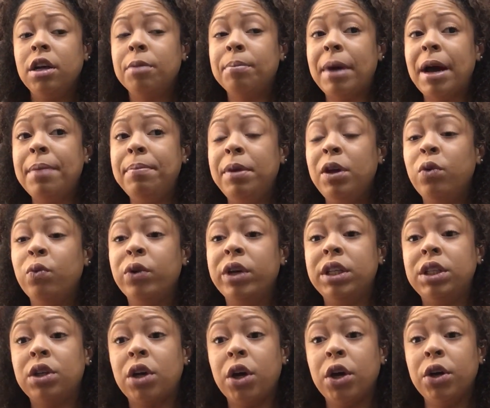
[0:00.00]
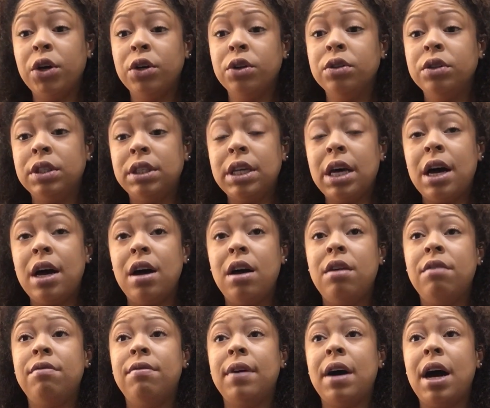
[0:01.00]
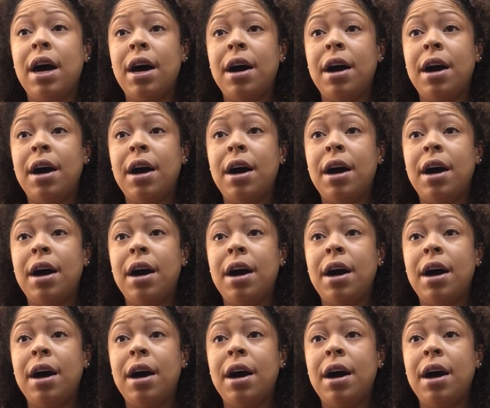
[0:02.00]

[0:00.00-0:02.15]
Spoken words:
might be returns of